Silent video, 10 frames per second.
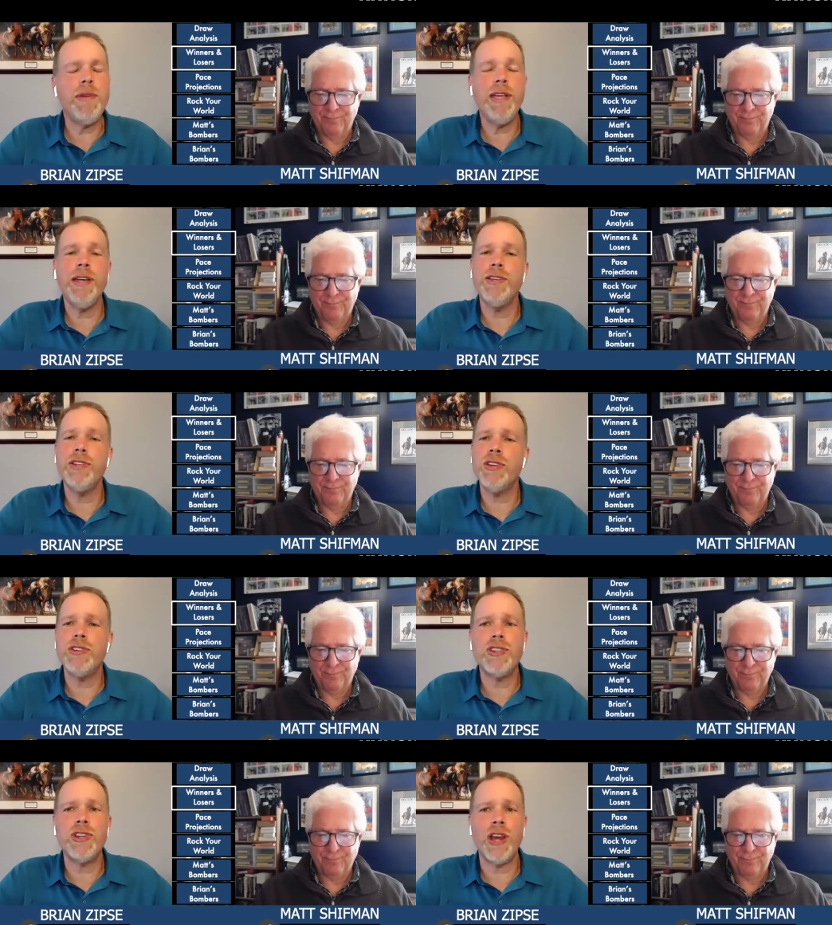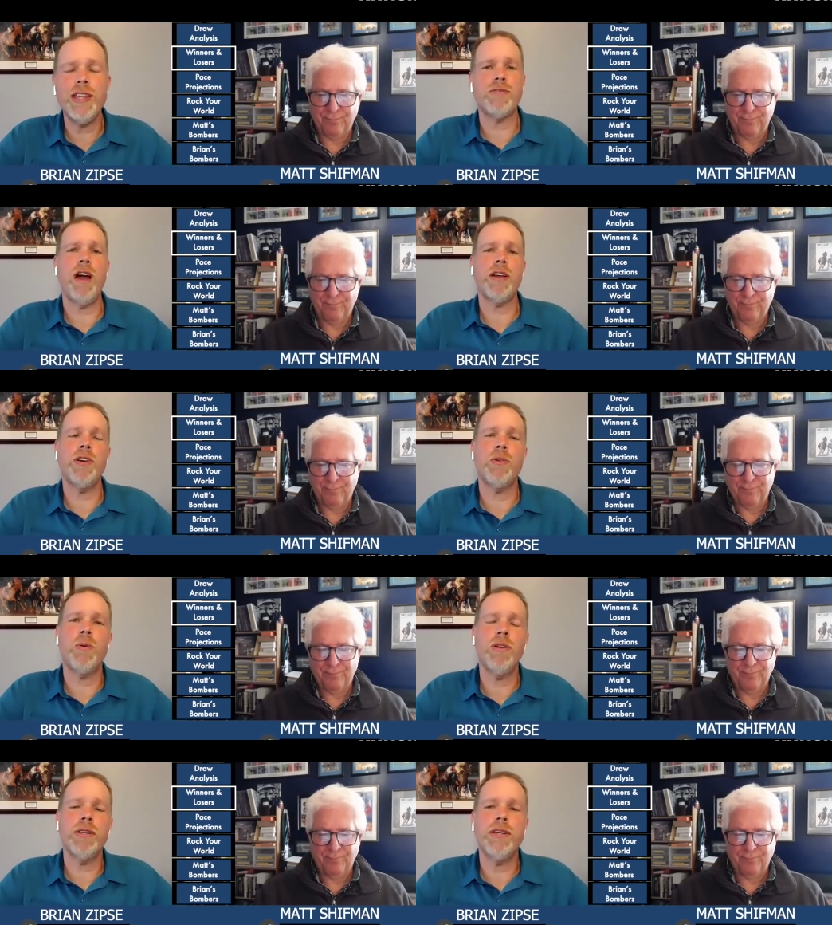Speaker 1: he can just chase Rock Your
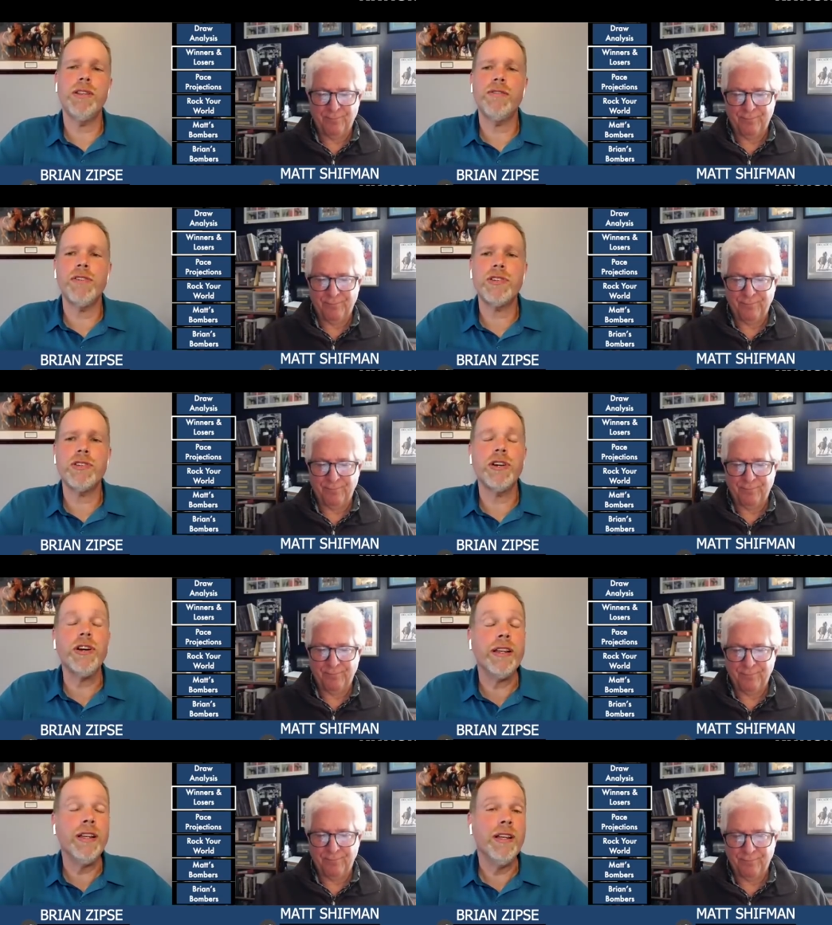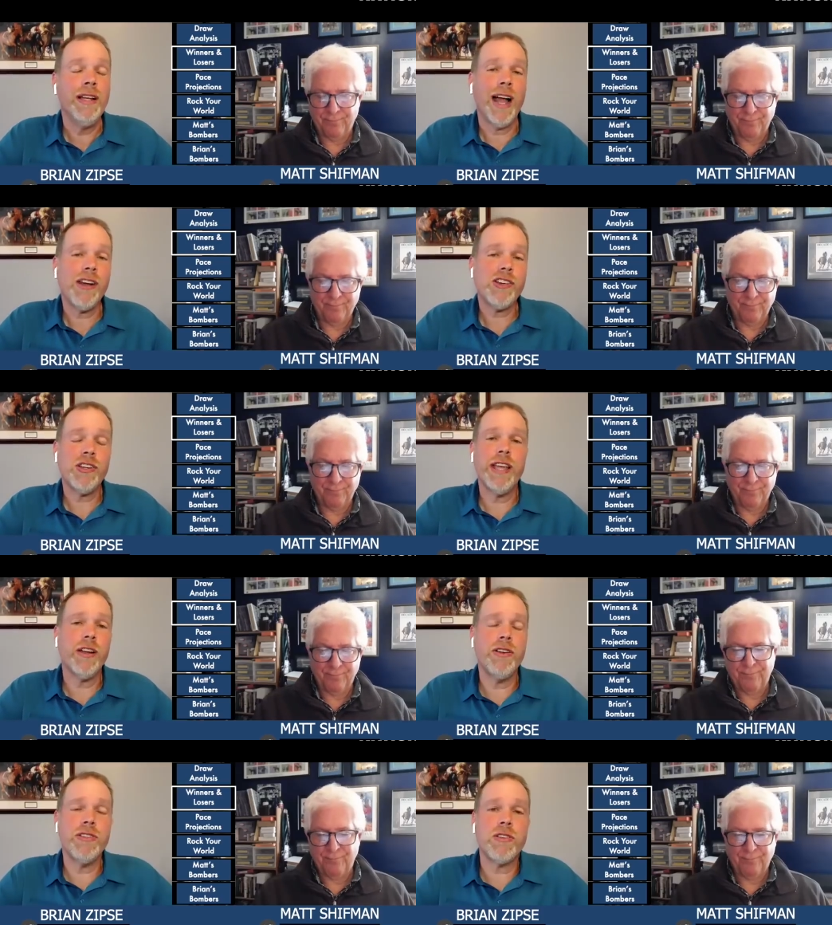World into the first turn and actually get a
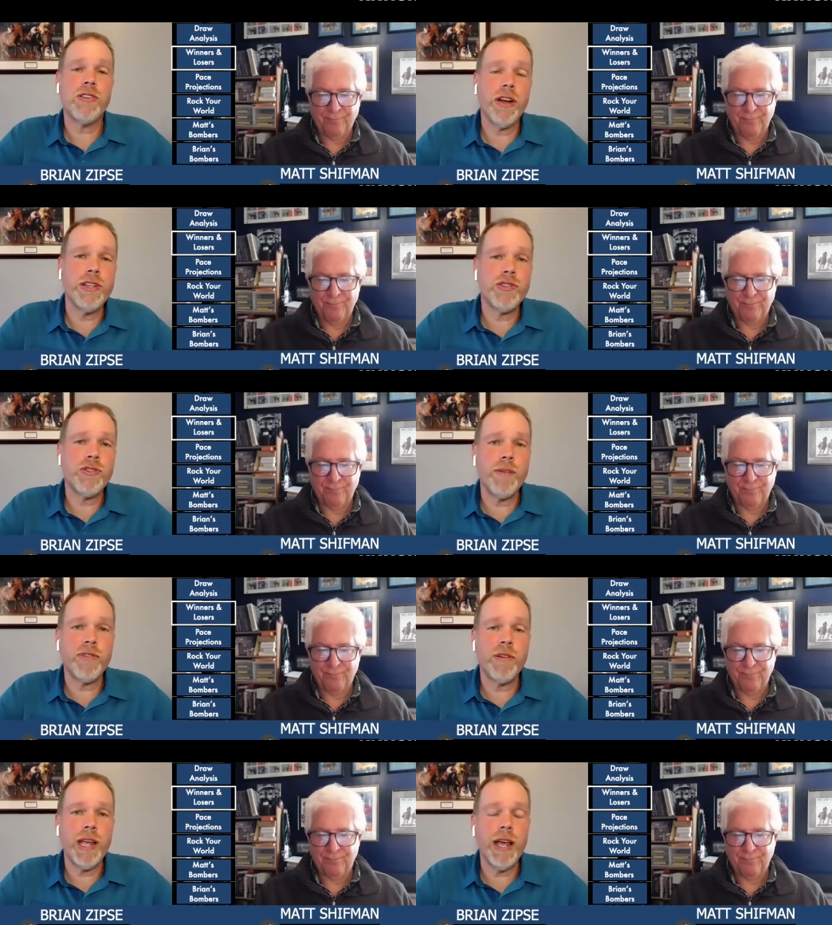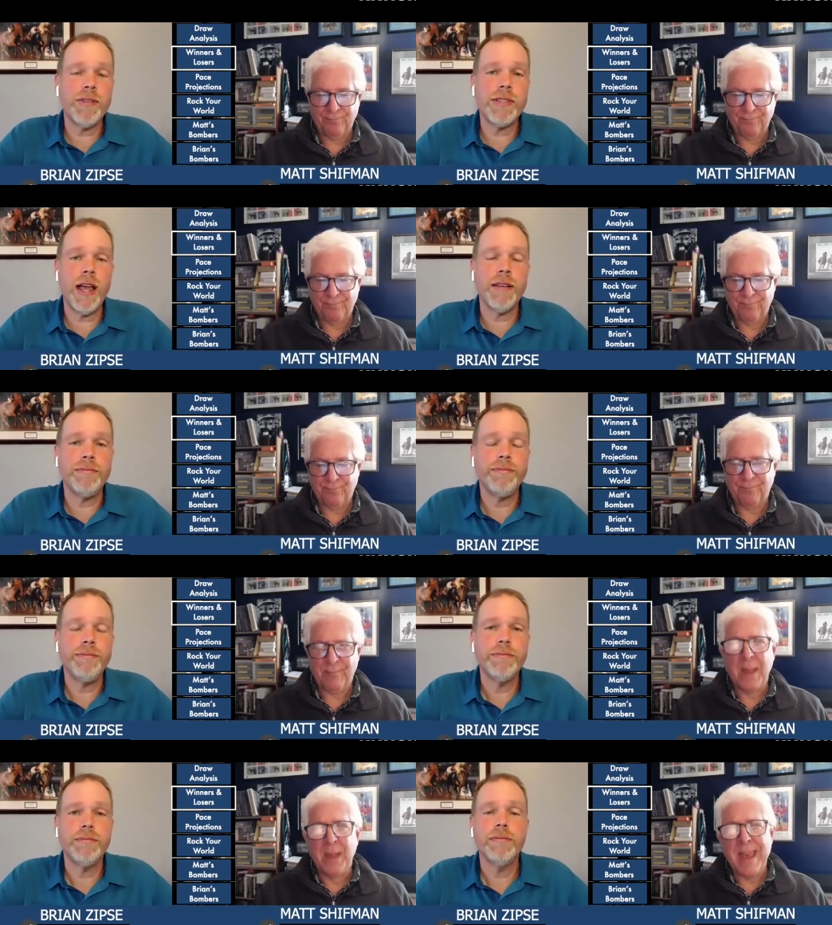good stalking trip from the outside.
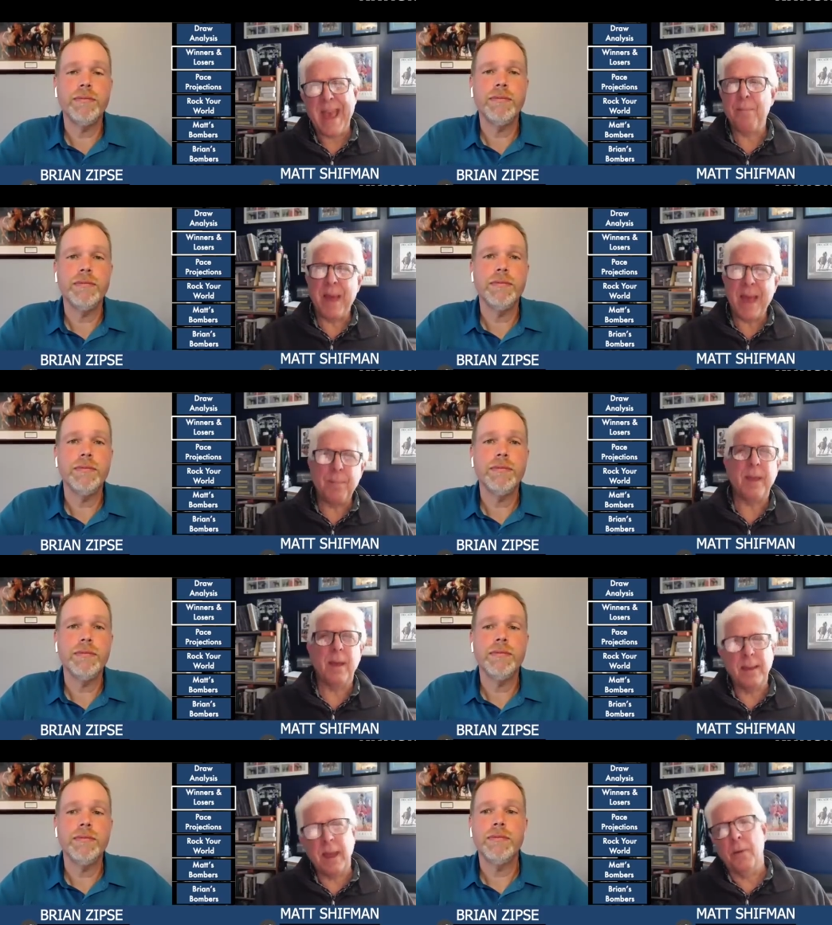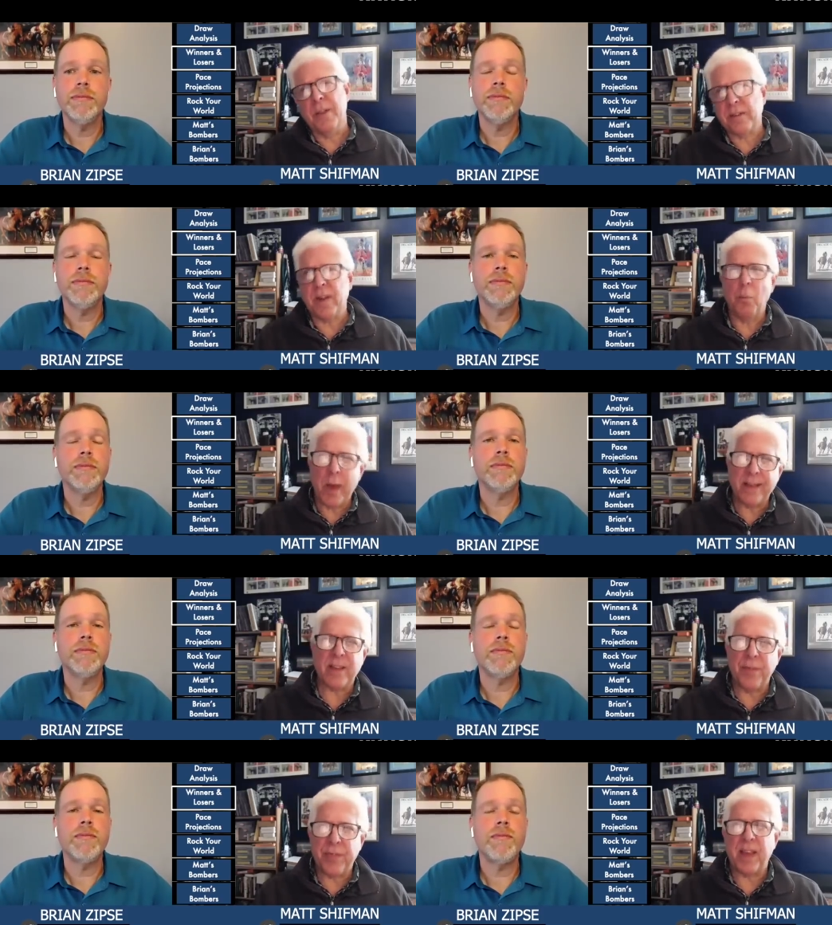
Speaker 2: Yeah, maybe. You know, in some ways,
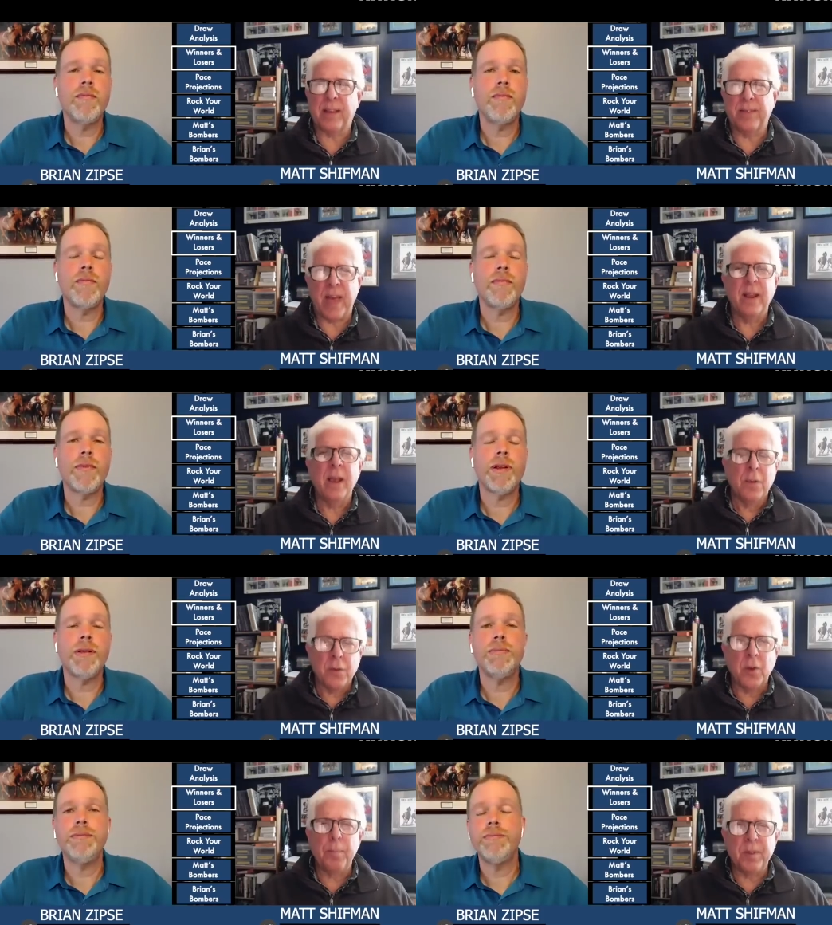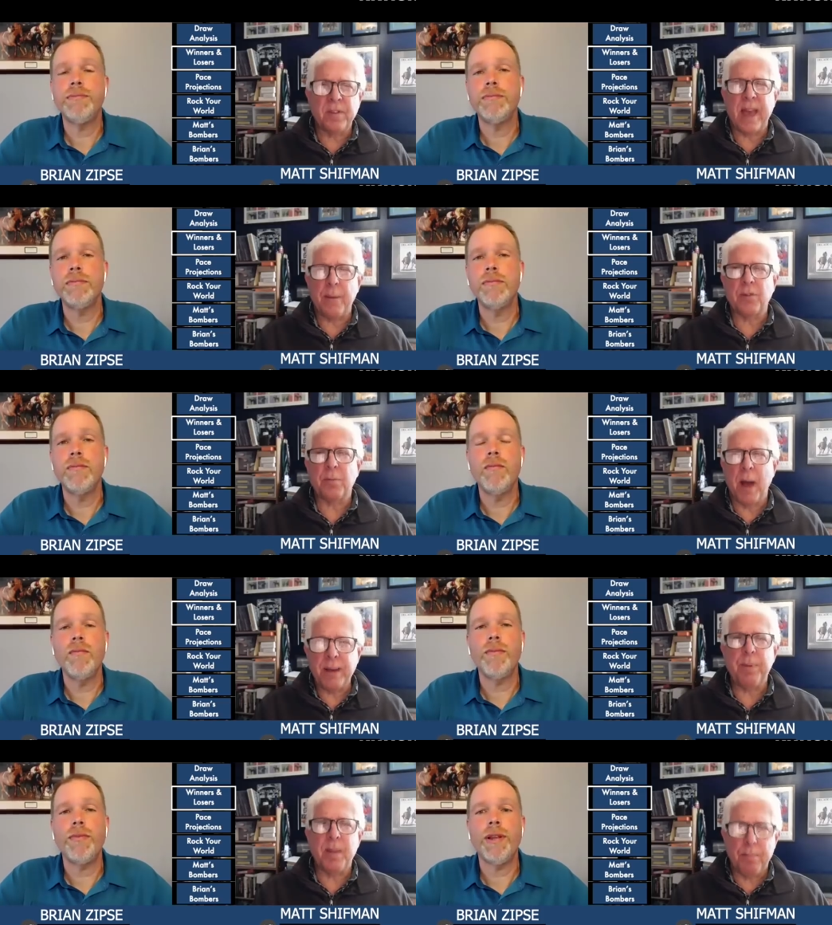I think that Soup and Sandwich
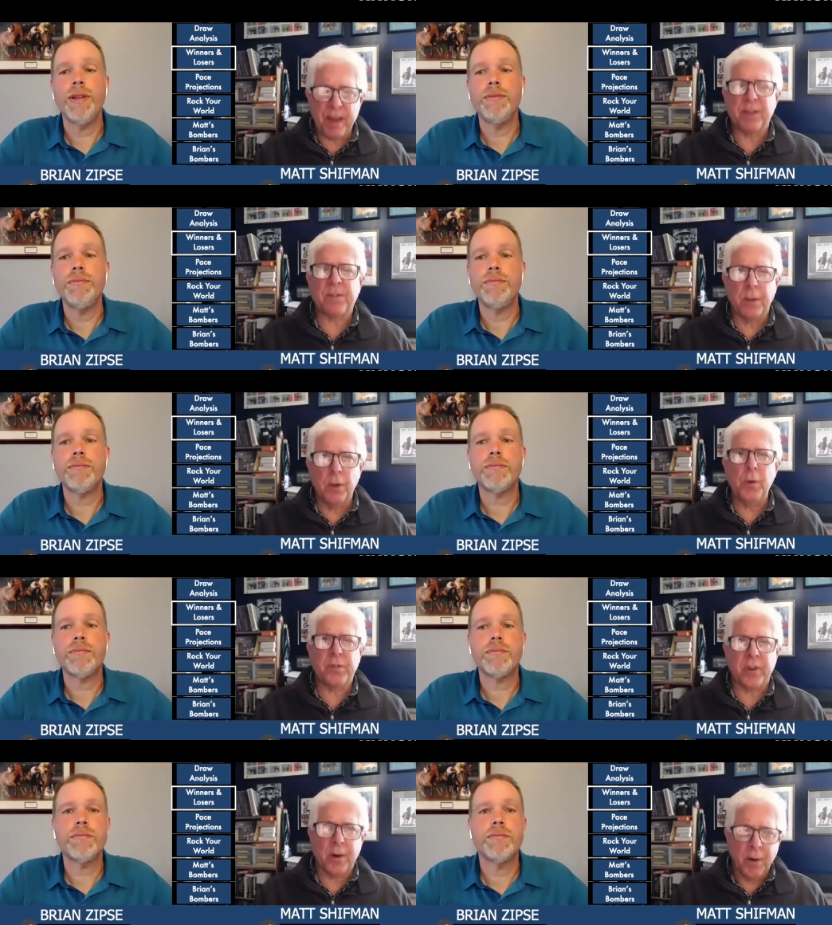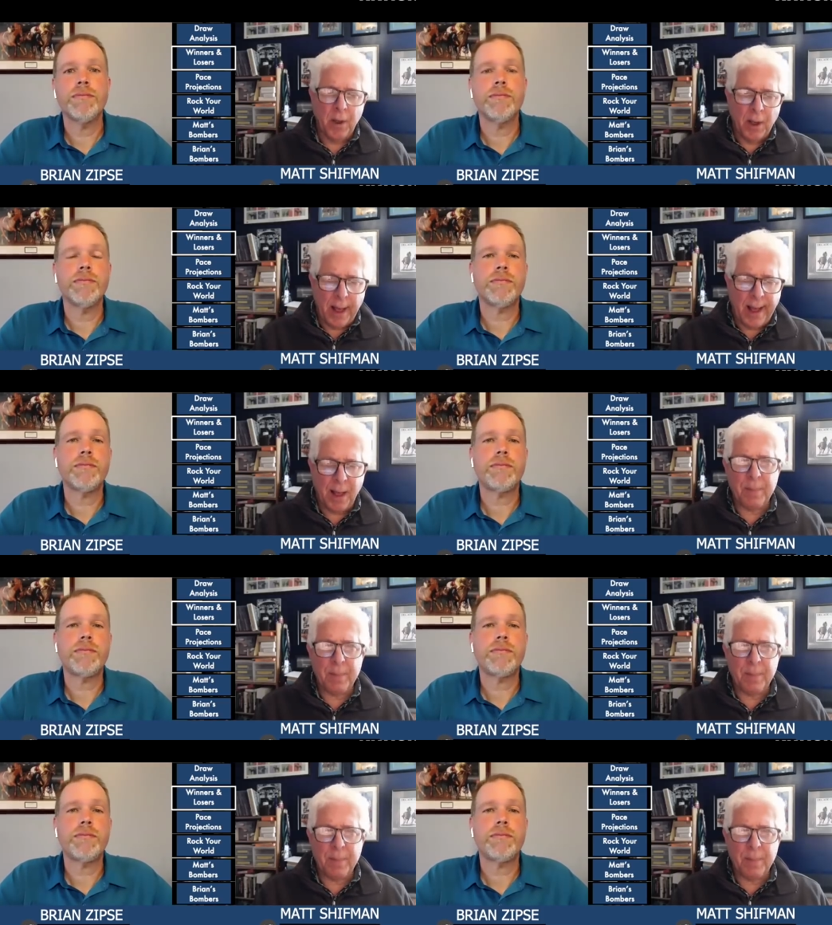might be the biggest loser um,